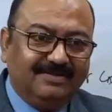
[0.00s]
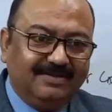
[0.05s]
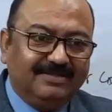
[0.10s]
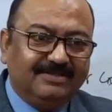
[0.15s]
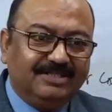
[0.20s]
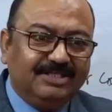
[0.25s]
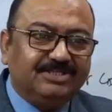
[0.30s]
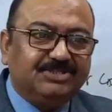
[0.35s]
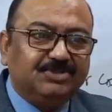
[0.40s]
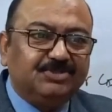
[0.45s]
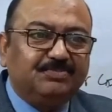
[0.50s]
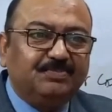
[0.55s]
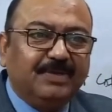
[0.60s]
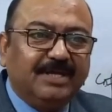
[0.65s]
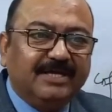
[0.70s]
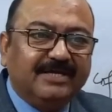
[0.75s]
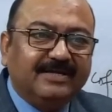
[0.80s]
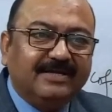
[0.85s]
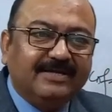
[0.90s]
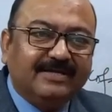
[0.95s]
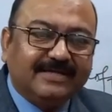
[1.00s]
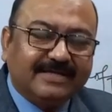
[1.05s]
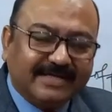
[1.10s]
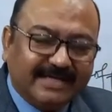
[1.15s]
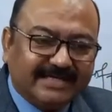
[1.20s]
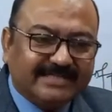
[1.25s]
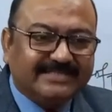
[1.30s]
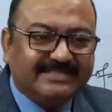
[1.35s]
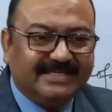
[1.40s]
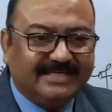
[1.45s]
They should make
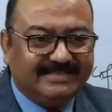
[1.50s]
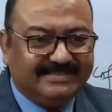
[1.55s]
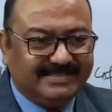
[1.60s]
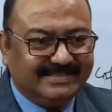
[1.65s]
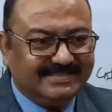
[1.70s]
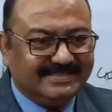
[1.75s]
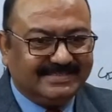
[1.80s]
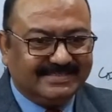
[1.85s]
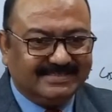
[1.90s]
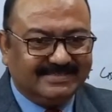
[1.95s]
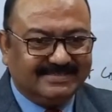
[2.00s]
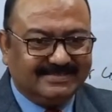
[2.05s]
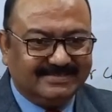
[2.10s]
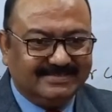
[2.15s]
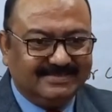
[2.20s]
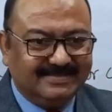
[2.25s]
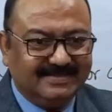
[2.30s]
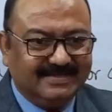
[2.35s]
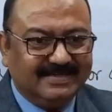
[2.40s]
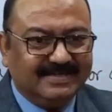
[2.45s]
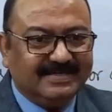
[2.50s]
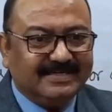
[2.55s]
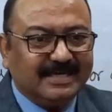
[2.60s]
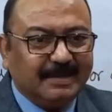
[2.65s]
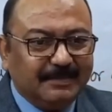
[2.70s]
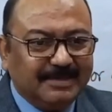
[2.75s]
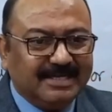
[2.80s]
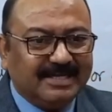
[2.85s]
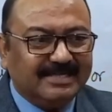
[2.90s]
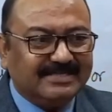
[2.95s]
correct sentences,
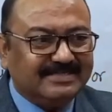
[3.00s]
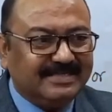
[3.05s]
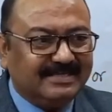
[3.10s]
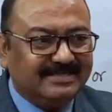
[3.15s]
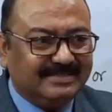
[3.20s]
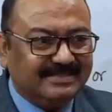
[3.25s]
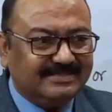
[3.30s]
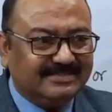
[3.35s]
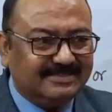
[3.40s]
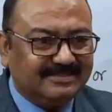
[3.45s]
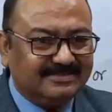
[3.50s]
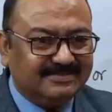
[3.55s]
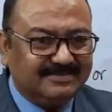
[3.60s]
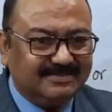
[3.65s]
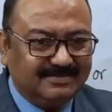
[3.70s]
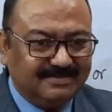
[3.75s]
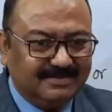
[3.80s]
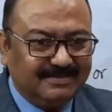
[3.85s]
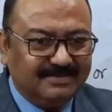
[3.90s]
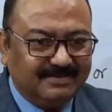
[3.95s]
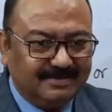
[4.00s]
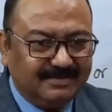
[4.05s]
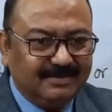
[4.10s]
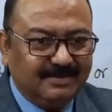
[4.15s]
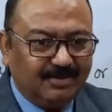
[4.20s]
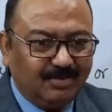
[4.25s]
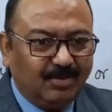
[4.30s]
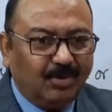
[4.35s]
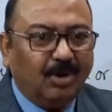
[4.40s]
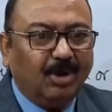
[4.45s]
grammatical sentences.
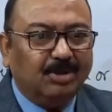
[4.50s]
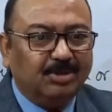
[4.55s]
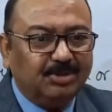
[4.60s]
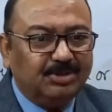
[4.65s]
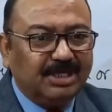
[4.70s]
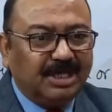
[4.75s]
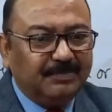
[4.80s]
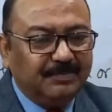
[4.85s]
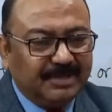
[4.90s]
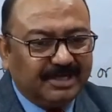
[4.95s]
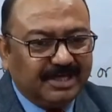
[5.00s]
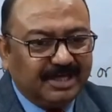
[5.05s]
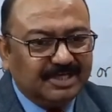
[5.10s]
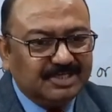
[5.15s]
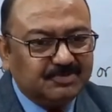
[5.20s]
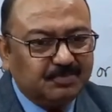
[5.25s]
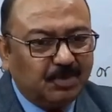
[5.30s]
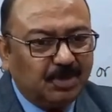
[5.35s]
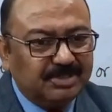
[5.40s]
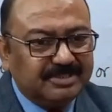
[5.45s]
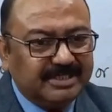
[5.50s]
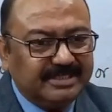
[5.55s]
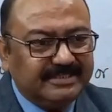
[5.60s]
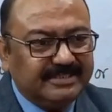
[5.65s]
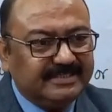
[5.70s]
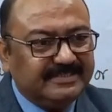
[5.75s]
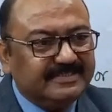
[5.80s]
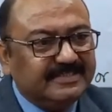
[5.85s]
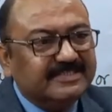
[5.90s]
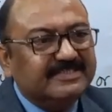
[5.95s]
Although they are making small
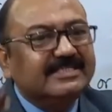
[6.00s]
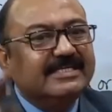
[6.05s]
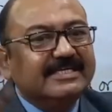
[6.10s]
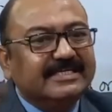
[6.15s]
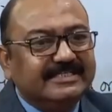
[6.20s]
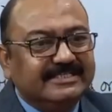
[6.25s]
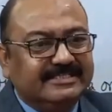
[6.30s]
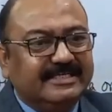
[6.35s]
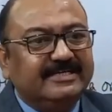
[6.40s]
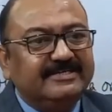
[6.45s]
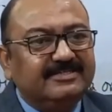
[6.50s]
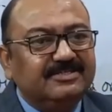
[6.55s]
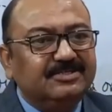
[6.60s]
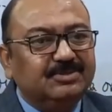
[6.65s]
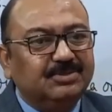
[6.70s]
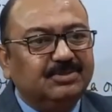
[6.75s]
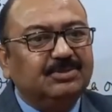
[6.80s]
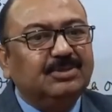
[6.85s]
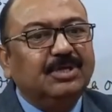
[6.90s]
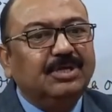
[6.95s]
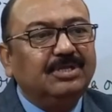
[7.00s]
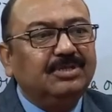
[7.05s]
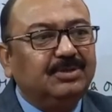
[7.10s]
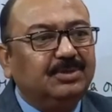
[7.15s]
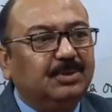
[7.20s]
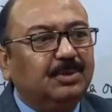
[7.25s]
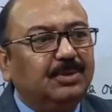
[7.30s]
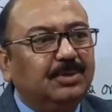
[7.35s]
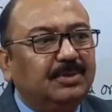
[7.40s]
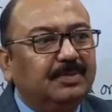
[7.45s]
sentences, yet
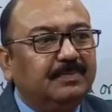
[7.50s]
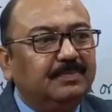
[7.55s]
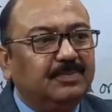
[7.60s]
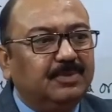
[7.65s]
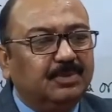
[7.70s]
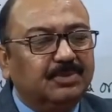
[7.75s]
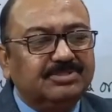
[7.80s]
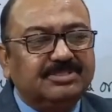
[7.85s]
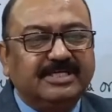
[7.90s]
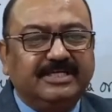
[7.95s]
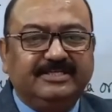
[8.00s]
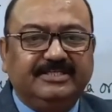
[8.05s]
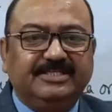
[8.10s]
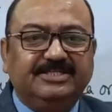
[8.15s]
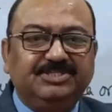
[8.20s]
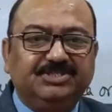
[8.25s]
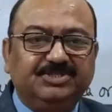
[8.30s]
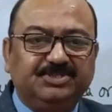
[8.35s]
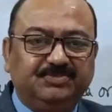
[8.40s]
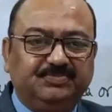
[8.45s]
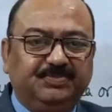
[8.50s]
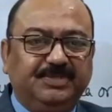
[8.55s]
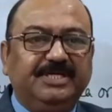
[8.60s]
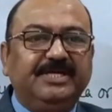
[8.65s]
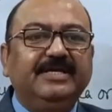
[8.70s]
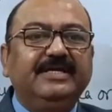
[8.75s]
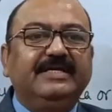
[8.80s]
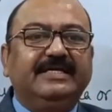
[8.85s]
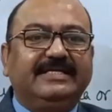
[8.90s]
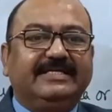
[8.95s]
those sentences should
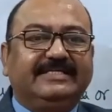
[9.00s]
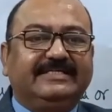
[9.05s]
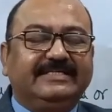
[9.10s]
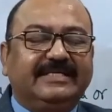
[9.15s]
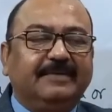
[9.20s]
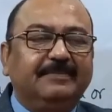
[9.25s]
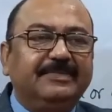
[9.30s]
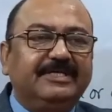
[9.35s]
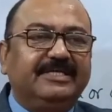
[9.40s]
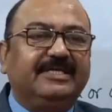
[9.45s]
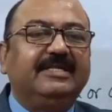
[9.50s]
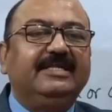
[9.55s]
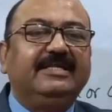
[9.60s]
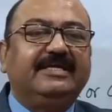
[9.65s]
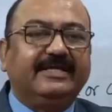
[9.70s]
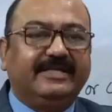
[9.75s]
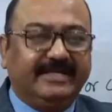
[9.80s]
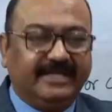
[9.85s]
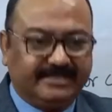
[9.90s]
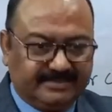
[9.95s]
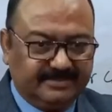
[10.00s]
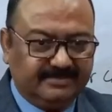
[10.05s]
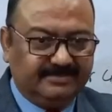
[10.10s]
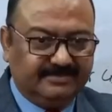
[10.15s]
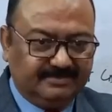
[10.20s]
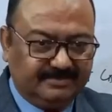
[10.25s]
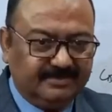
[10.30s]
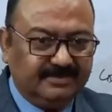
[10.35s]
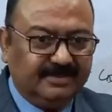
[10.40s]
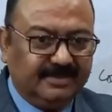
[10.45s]
be grammatically correct,
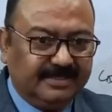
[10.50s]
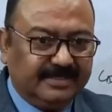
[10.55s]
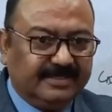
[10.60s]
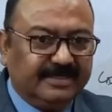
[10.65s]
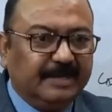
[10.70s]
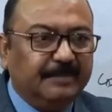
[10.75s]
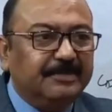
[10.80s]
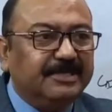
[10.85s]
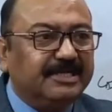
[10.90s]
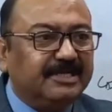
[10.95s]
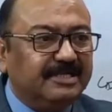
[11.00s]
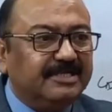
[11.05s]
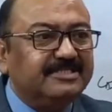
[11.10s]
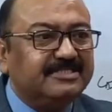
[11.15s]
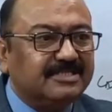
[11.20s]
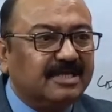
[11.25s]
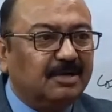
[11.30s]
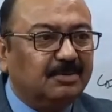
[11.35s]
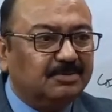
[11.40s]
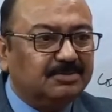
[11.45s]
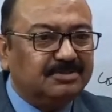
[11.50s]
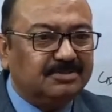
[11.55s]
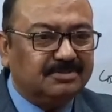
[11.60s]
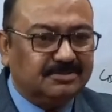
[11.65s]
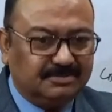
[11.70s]
grammatically sound.